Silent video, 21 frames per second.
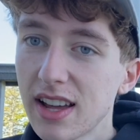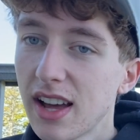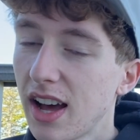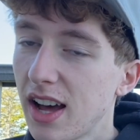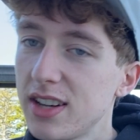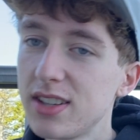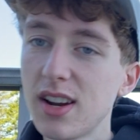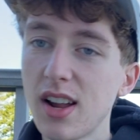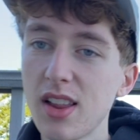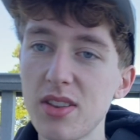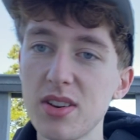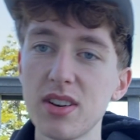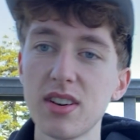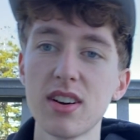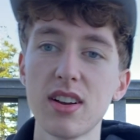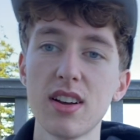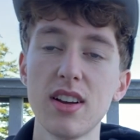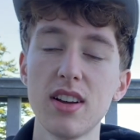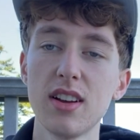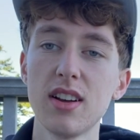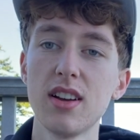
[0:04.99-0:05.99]
another
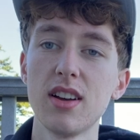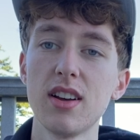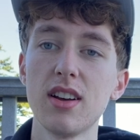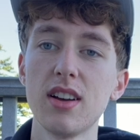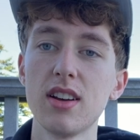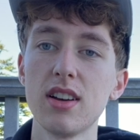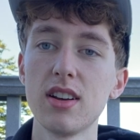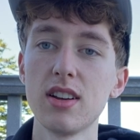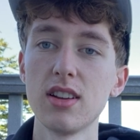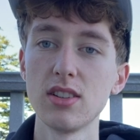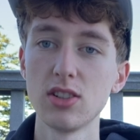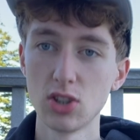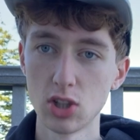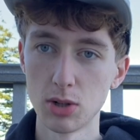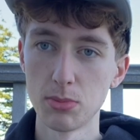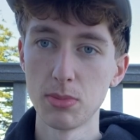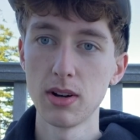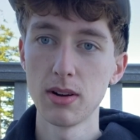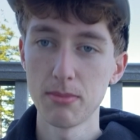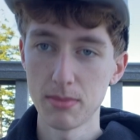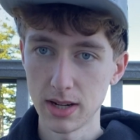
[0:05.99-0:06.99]

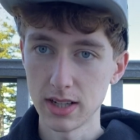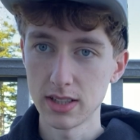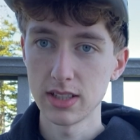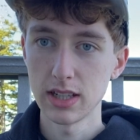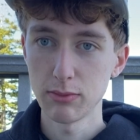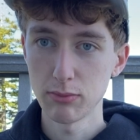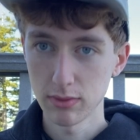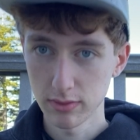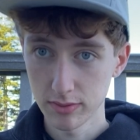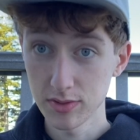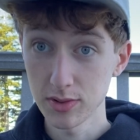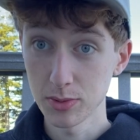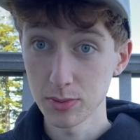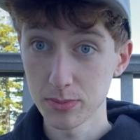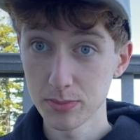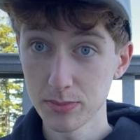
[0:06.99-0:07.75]
Yerba mate review.